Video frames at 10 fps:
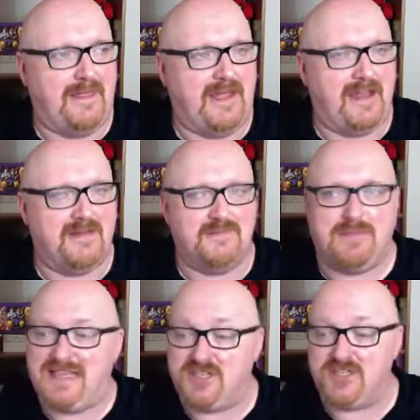then
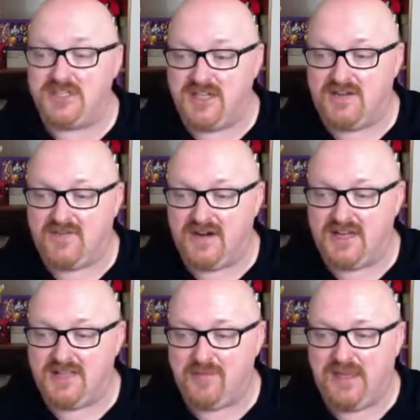Manchester for a
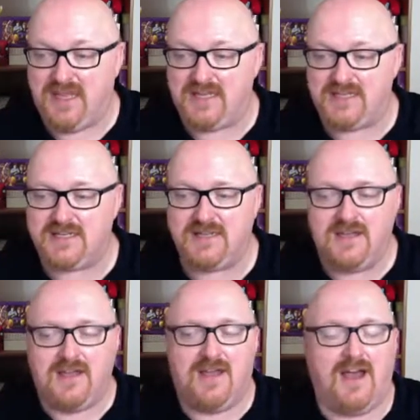little bit,
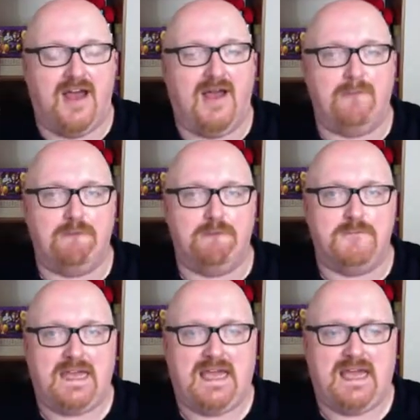
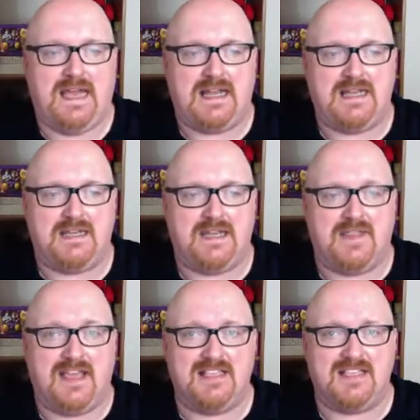and
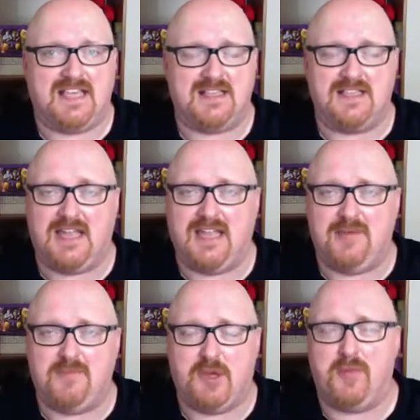then settled
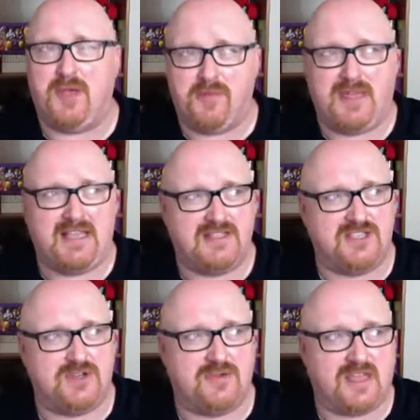in Birmingham in
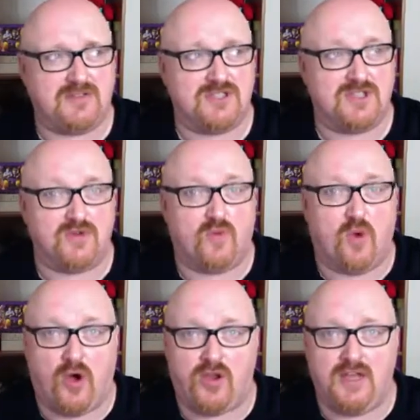
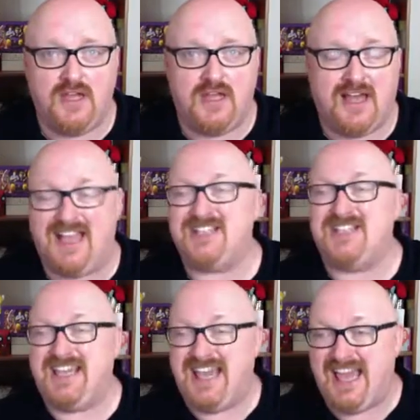2001. I
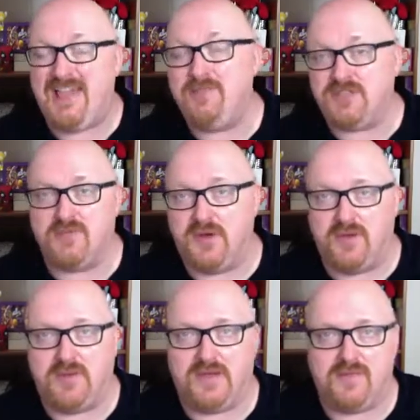actually came to
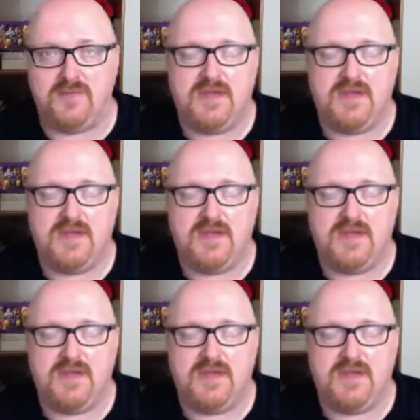Birmingham,